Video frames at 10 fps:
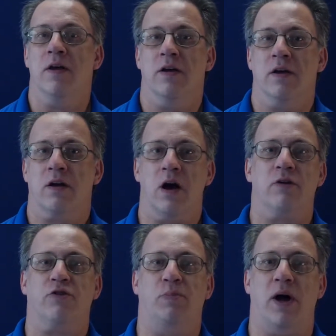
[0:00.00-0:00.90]

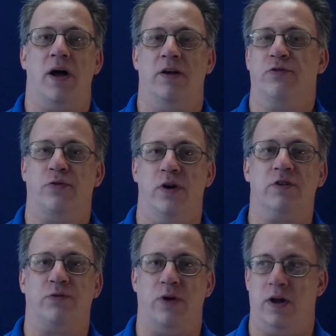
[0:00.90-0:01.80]
Congress buys for its
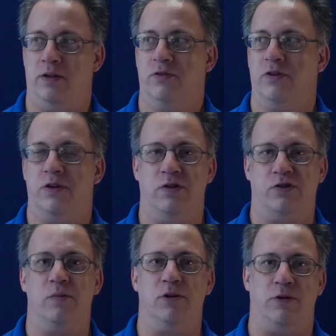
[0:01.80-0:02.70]
friends, in a
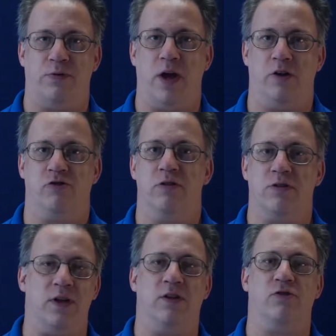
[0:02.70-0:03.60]
similar fashion,
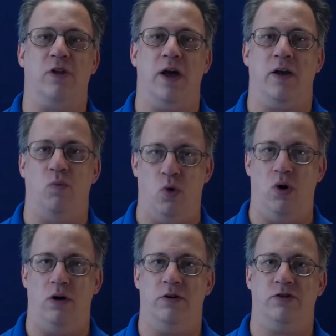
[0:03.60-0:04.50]
things like
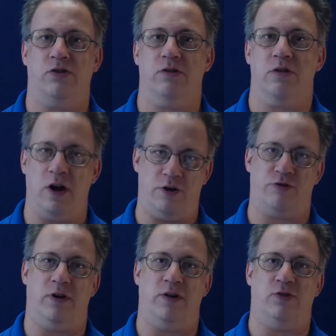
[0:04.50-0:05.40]
wars,
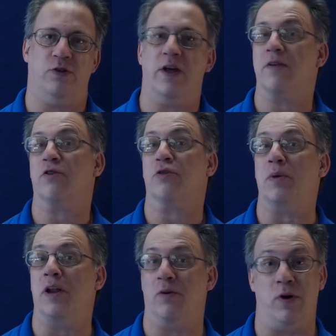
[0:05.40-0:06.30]
countries, an
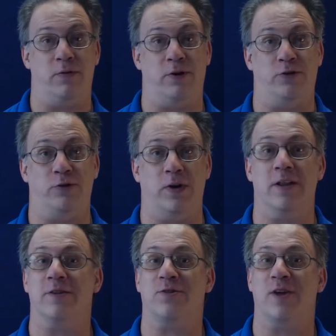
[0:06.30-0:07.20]
ever-expanding welfare
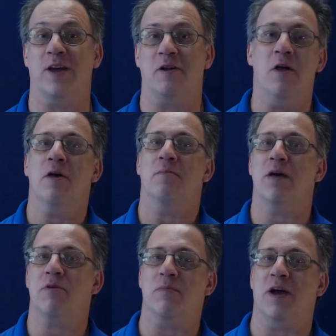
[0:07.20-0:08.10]
surveillance state,
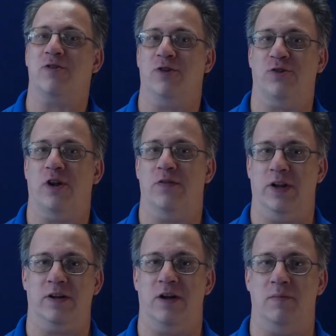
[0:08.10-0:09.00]
maybe a matching set of
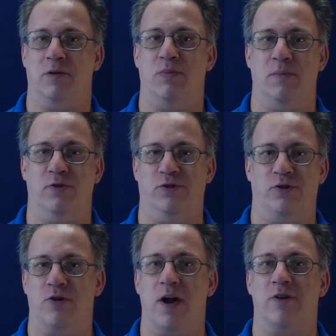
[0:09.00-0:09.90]
economic bubbles and
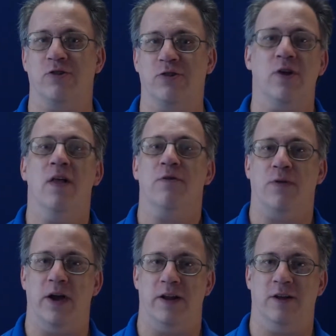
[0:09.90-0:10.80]
crashes,
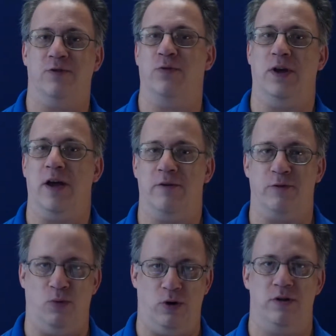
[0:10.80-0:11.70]
financed via ever
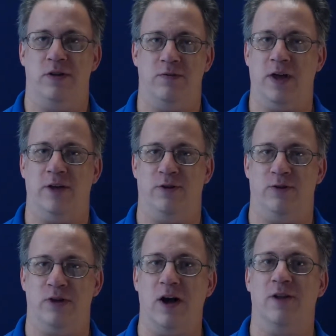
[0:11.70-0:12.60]
more devalued
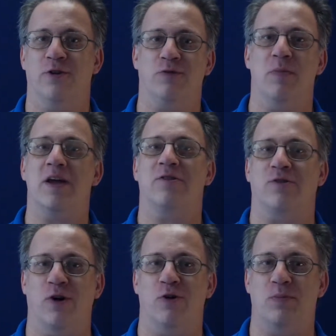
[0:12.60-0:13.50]
dollars, made
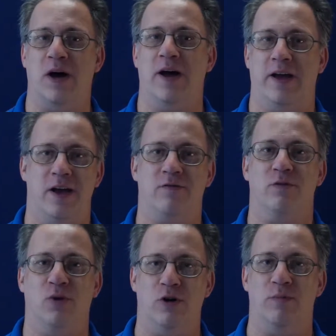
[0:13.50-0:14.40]
so by ever
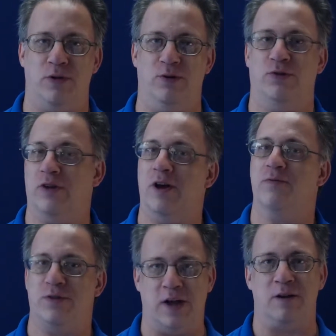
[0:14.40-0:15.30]
more abuse of
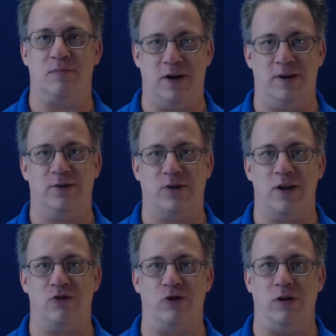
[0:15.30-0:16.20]
debt
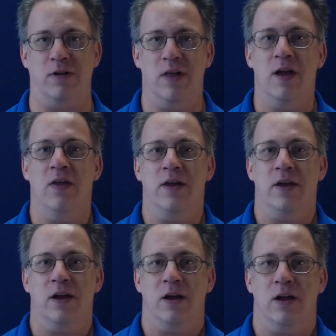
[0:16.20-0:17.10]
monetization.
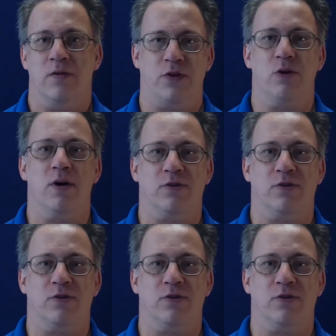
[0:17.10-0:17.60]
If the U.S.